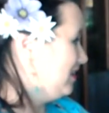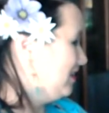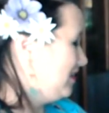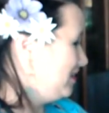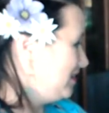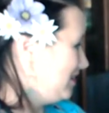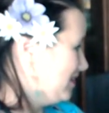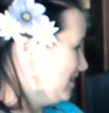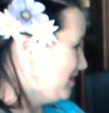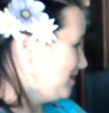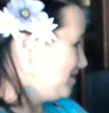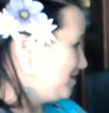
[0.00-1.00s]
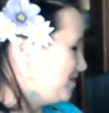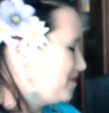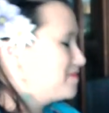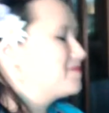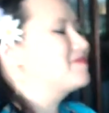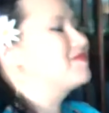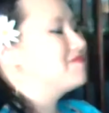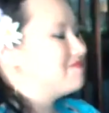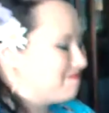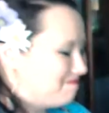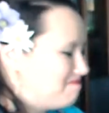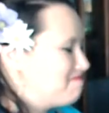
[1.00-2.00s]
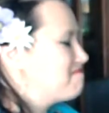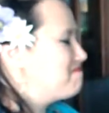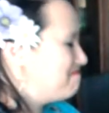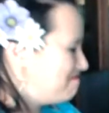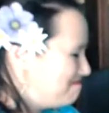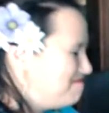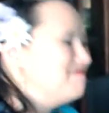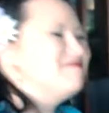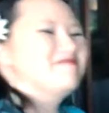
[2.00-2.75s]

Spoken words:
the bottles to see if they smell good together, or